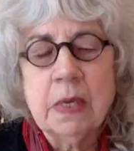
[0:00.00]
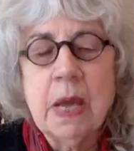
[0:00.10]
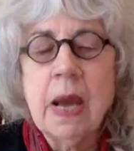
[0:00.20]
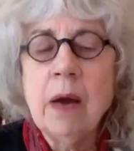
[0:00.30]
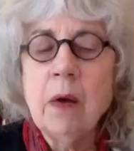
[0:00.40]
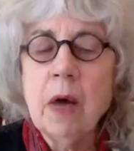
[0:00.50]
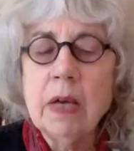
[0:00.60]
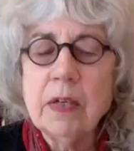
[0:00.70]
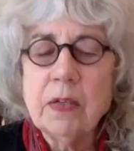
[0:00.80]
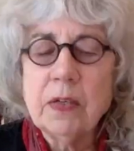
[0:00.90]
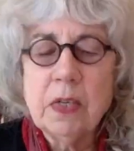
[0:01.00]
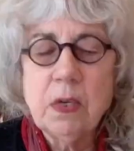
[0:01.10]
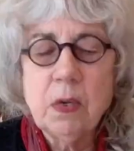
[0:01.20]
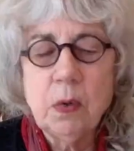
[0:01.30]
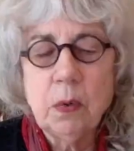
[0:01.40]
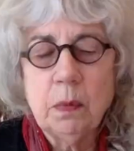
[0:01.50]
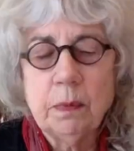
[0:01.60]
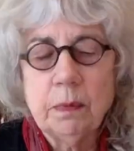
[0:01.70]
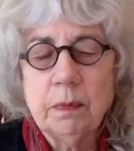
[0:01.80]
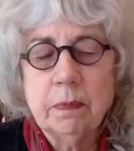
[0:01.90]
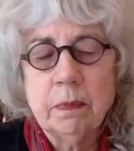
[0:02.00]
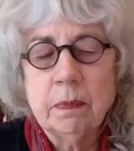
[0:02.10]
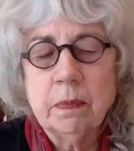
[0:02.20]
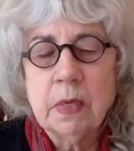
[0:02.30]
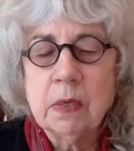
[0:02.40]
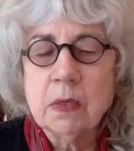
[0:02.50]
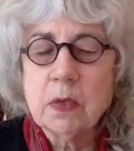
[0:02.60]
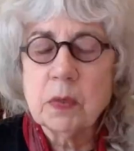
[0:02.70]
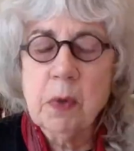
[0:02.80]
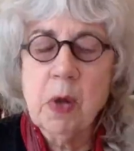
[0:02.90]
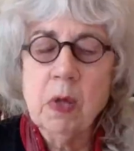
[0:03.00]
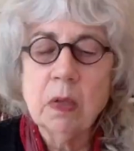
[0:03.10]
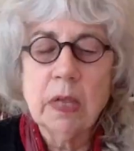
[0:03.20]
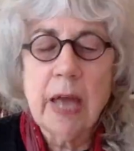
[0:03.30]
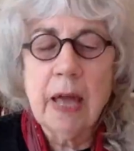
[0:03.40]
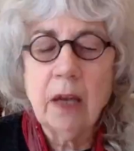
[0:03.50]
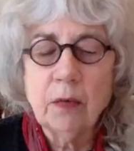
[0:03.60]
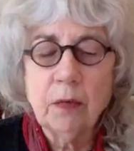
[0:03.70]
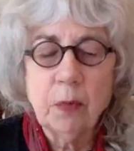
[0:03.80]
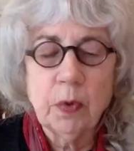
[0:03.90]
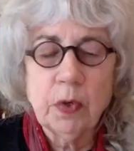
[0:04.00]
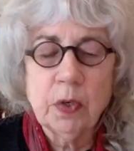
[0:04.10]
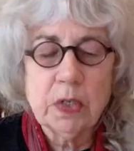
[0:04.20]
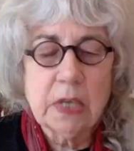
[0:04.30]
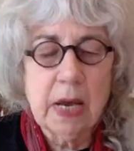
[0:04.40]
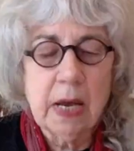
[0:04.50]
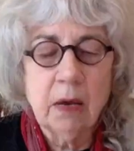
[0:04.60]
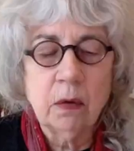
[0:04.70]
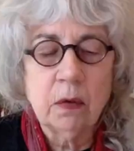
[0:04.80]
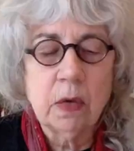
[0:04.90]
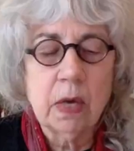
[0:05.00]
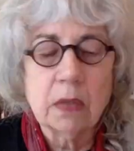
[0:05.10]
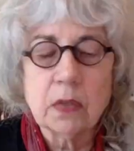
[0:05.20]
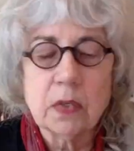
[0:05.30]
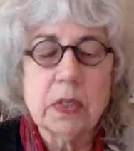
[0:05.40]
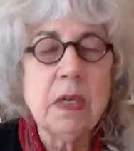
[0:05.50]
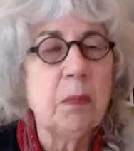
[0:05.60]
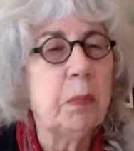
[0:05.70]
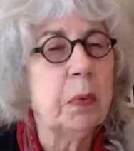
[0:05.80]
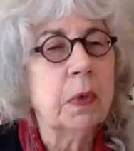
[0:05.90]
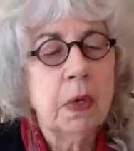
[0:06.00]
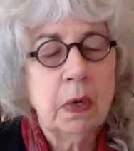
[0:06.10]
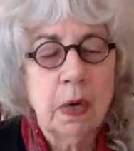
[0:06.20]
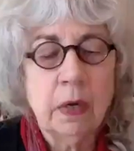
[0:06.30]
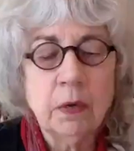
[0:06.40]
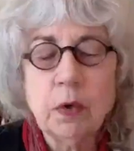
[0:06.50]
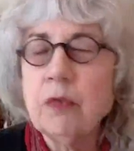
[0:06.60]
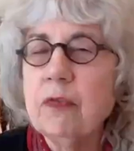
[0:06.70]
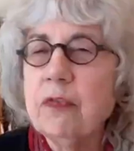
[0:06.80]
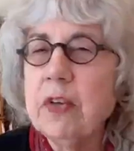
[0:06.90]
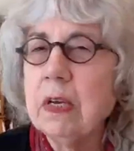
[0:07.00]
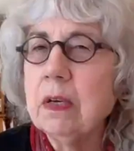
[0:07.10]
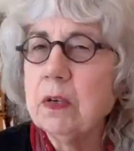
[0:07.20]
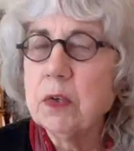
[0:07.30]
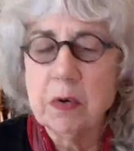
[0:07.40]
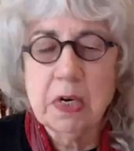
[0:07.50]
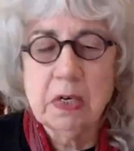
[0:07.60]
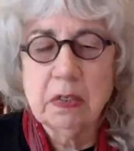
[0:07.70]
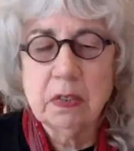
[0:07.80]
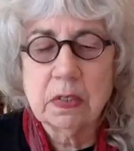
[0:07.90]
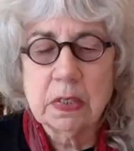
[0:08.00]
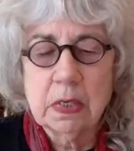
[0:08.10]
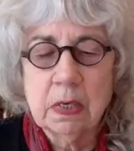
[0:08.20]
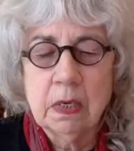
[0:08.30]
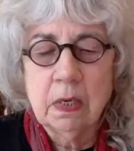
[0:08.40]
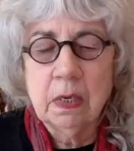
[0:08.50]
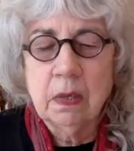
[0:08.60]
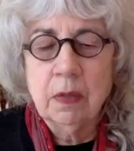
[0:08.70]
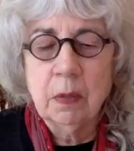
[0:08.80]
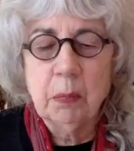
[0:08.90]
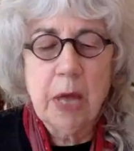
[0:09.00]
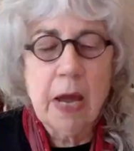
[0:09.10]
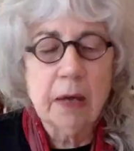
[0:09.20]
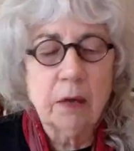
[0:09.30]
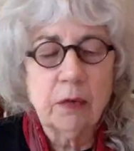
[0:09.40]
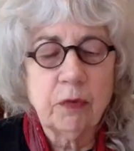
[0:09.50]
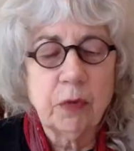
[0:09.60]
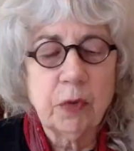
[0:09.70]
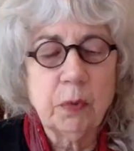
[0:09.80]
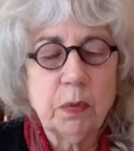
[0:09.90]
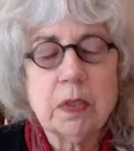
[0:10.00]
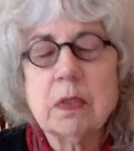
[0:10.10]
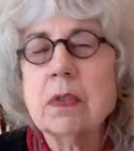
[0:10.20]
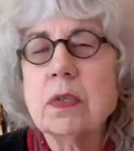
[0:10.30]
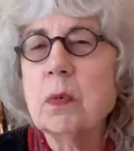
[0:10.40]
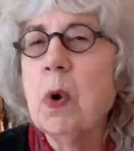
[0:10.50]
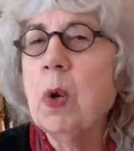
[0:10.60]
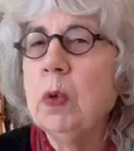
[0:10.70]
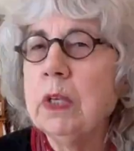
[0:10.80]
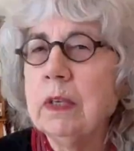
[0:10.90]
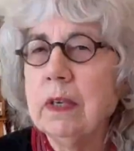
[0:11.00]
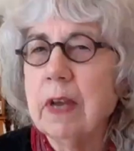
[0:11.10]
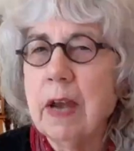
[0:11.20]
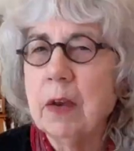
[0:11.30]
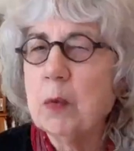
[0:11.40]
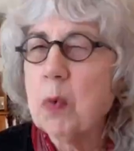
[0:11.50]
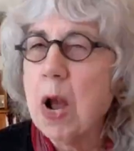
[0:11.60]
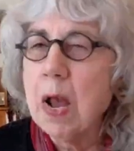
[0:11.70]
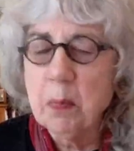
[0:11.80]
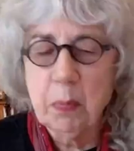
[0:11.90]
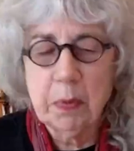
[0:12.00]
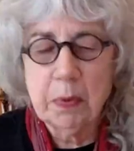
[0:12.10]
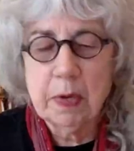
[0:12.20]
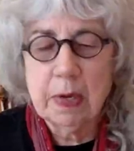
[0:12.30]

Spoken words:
Now I see you in a small California town, asleep under fig trees, the black fruit swollen and ripe.